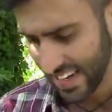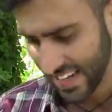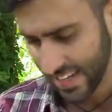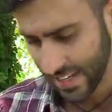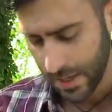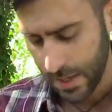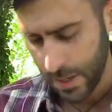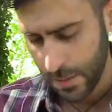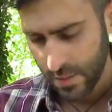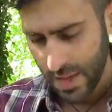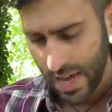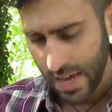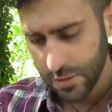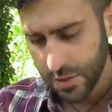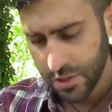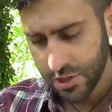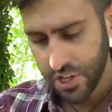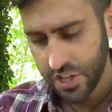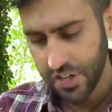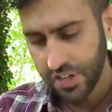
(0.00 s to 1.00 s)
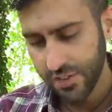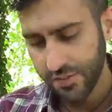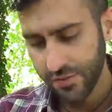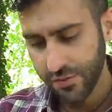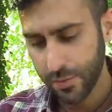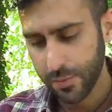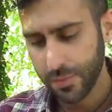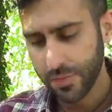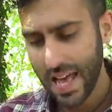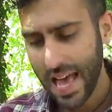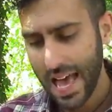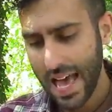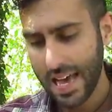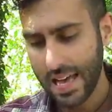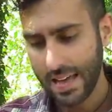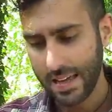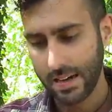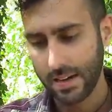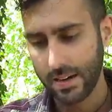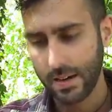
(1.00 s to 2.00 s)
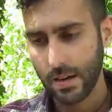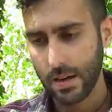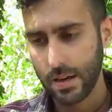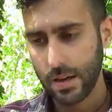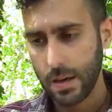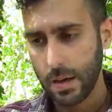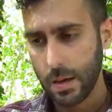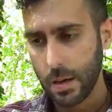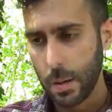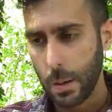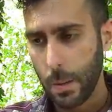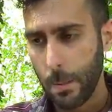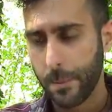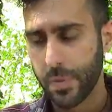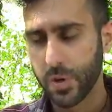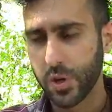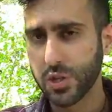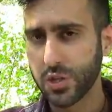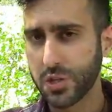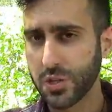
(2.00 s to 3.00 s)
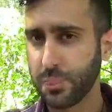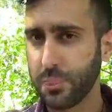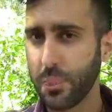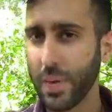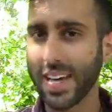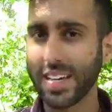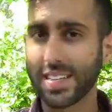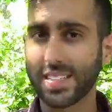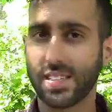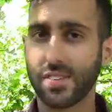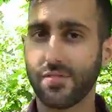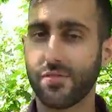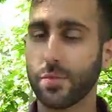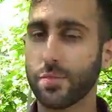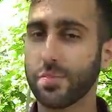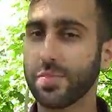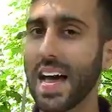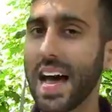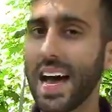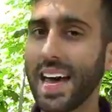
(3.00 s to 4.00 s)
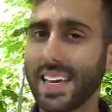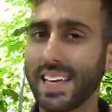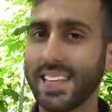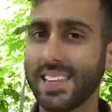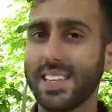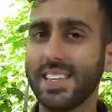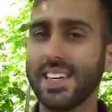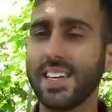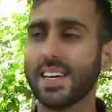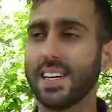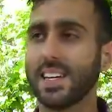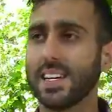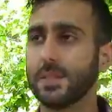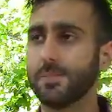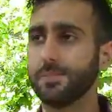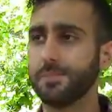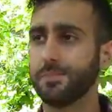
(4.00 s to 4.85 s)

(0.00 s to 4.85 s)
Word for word: Like, I'm just sharing from that perspective, from that idea,